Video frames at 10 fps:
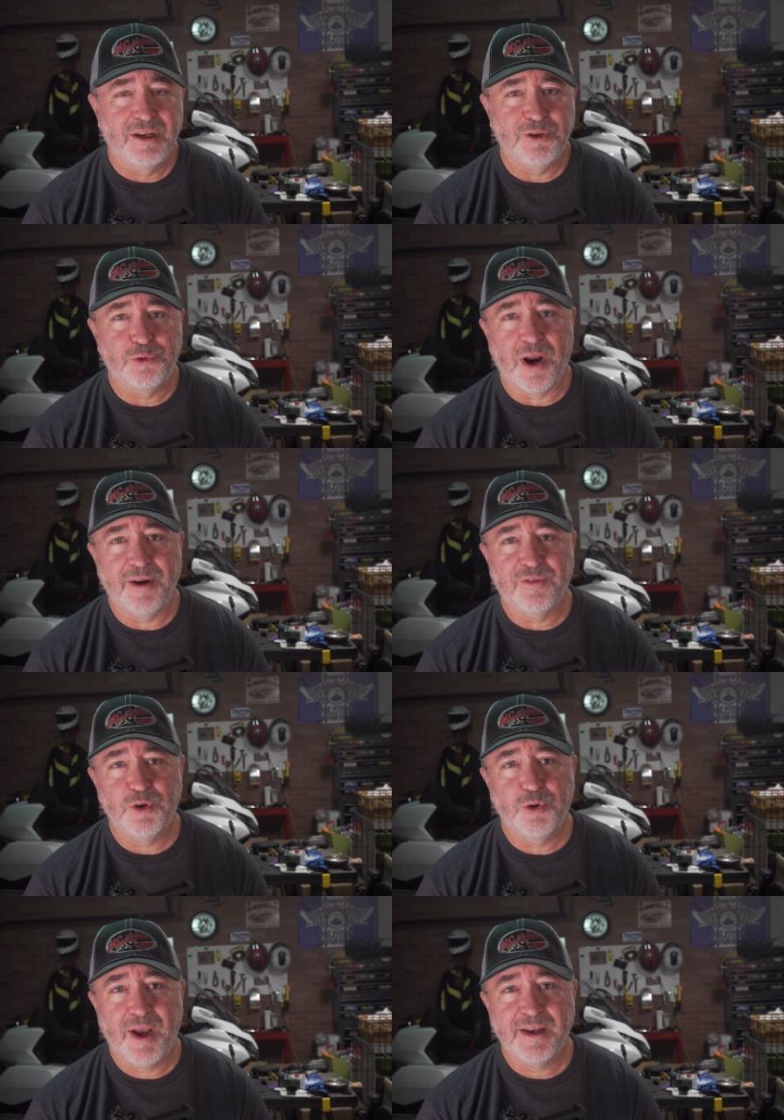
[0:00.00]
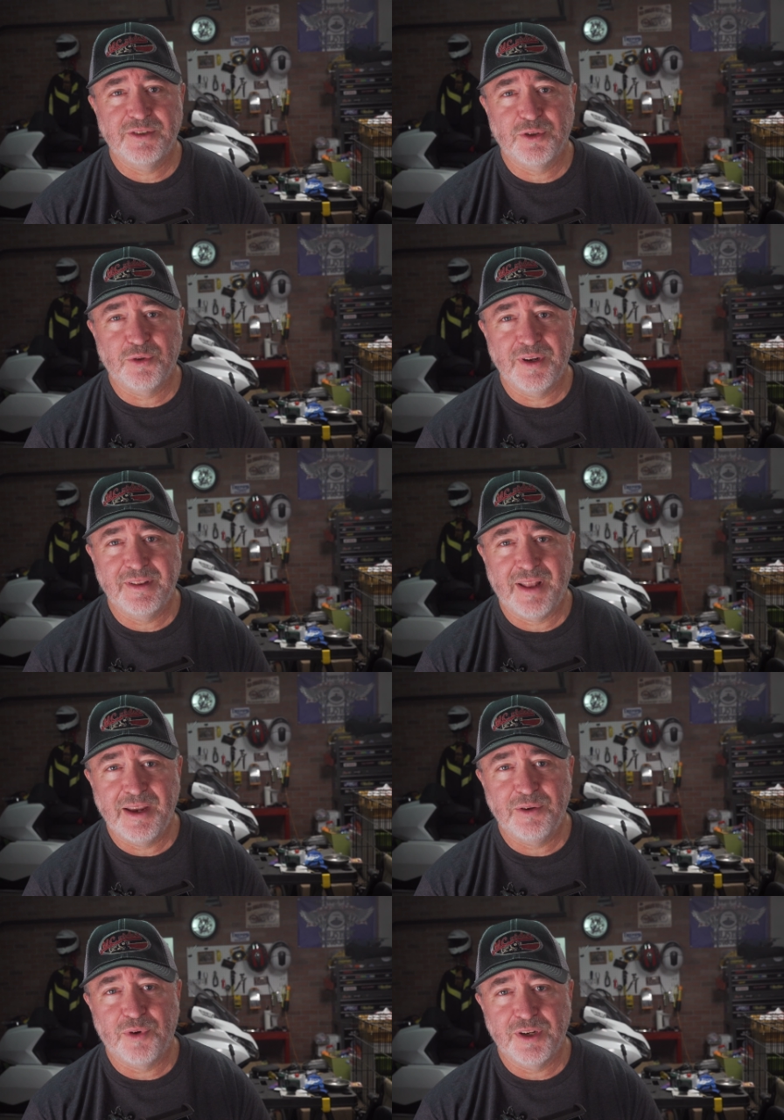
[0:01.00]
A driver who has a green
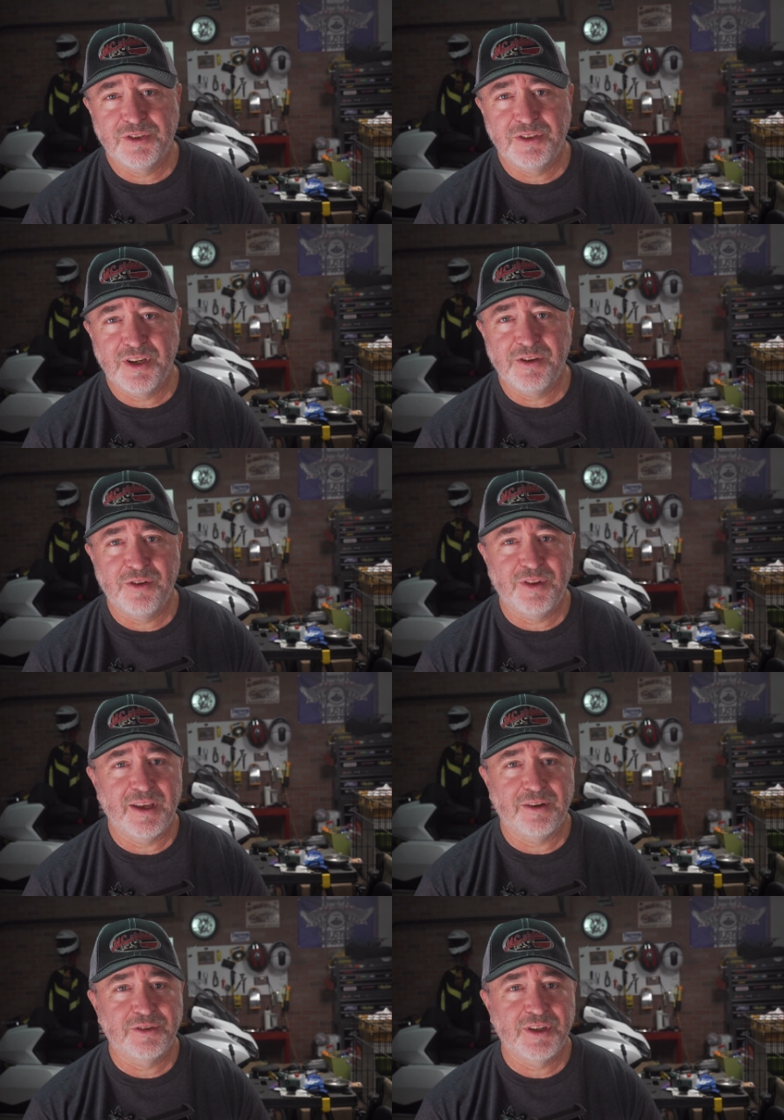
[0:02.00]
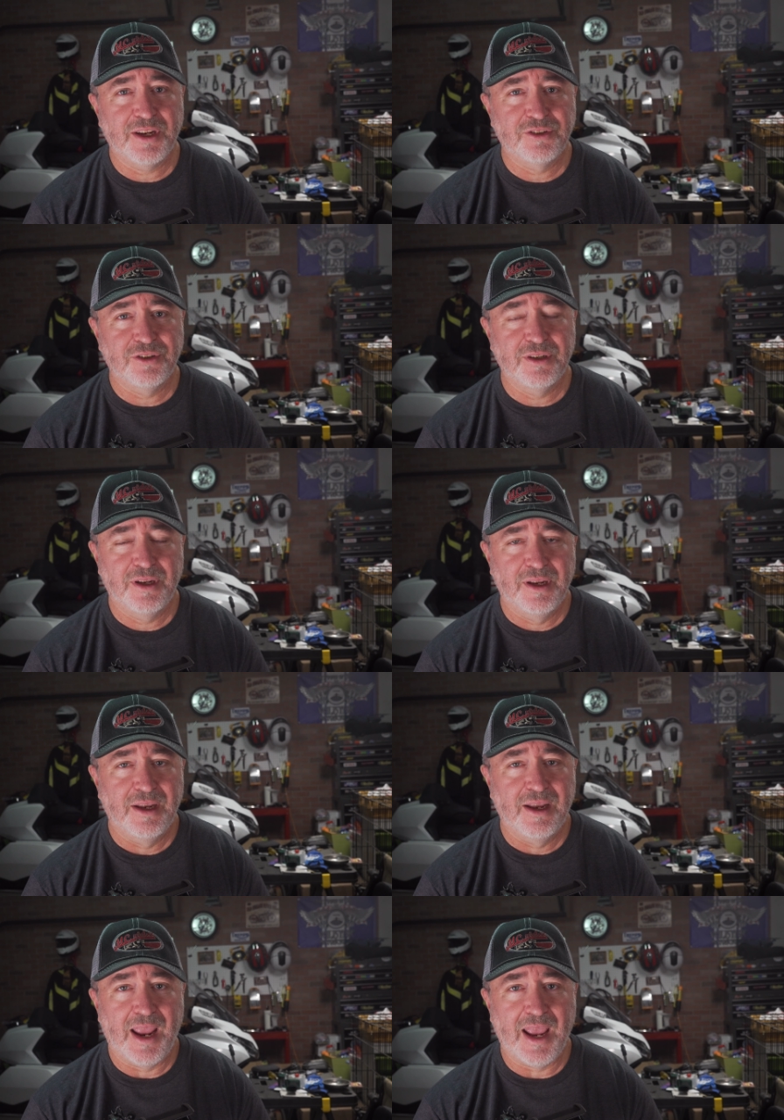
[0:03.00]
light rushes into the intersection,
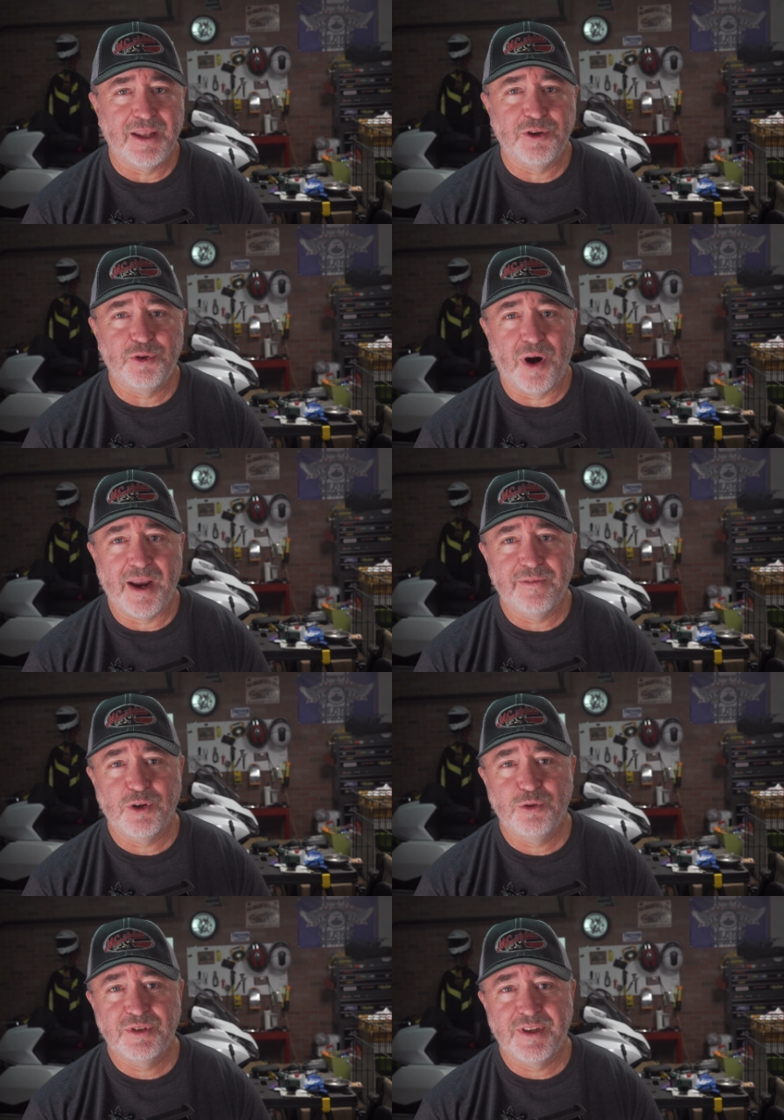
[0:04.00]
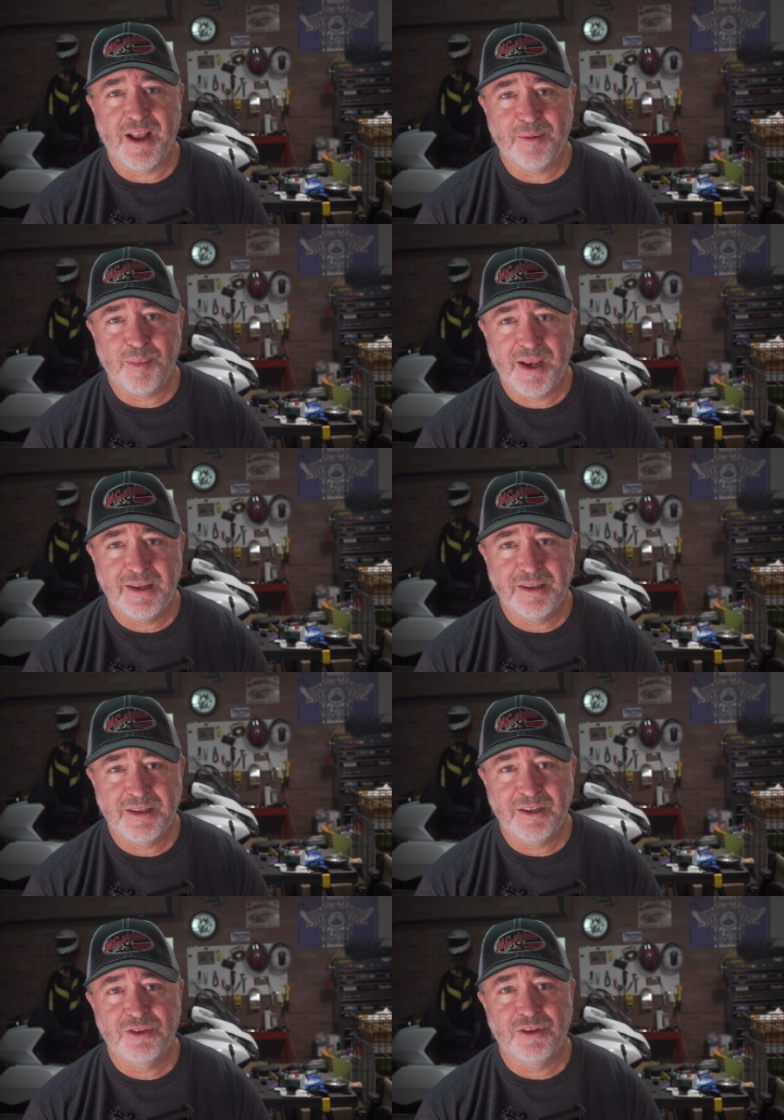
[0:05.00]
and a driver who is not paying
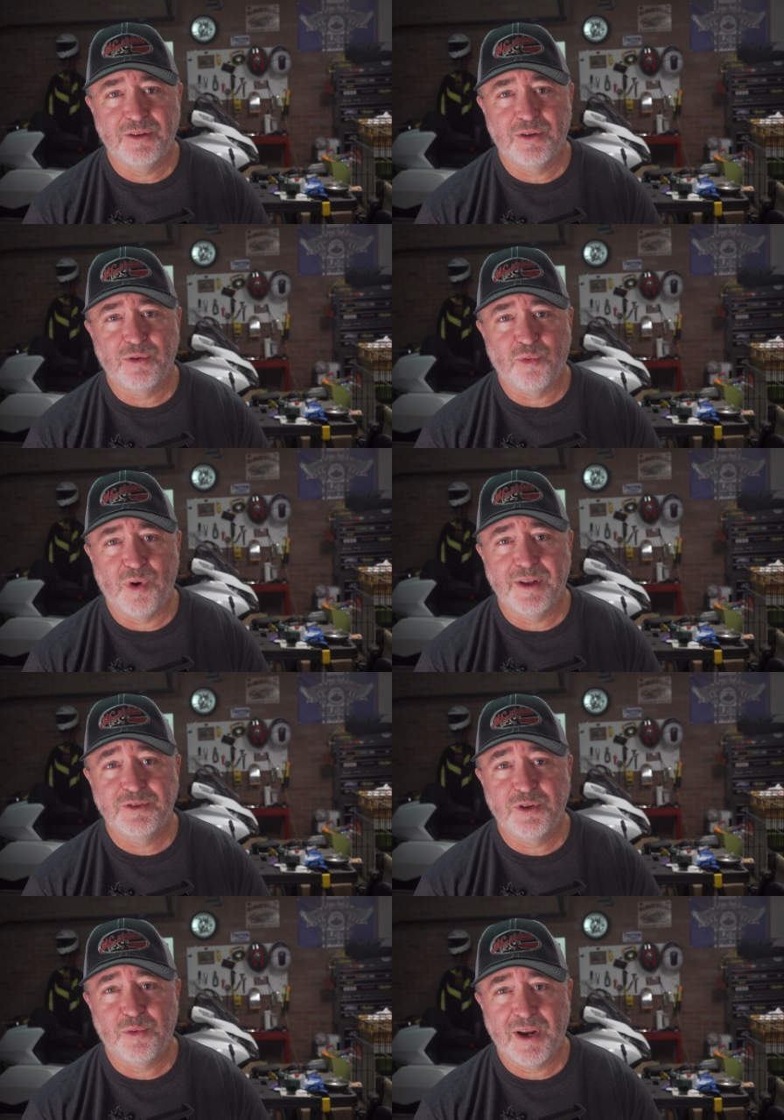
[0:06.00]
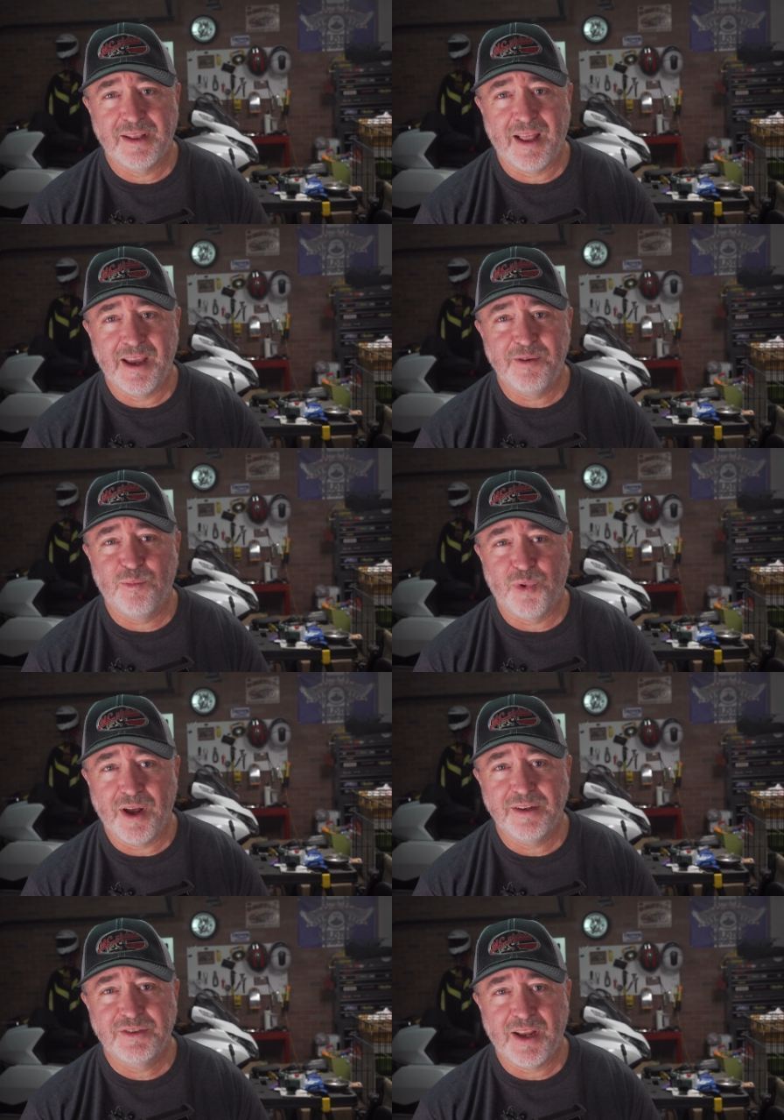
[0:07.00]
attention runs the red light,
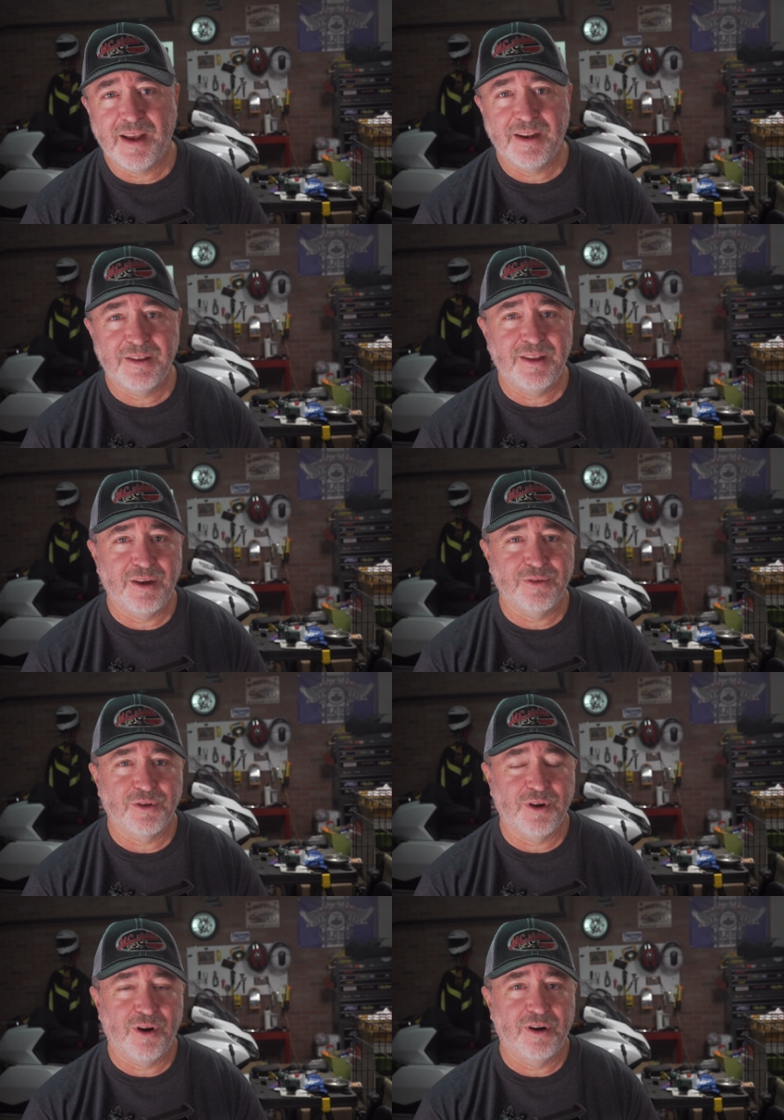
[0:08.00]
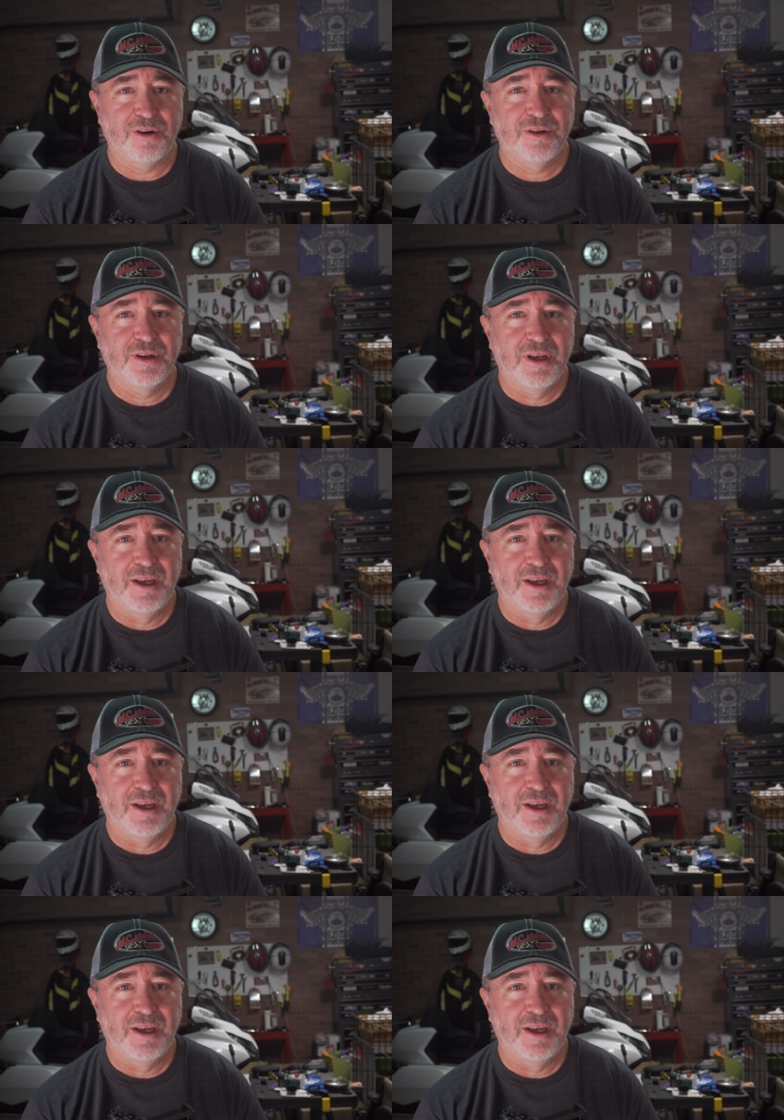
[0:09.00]
broadsiding the other car.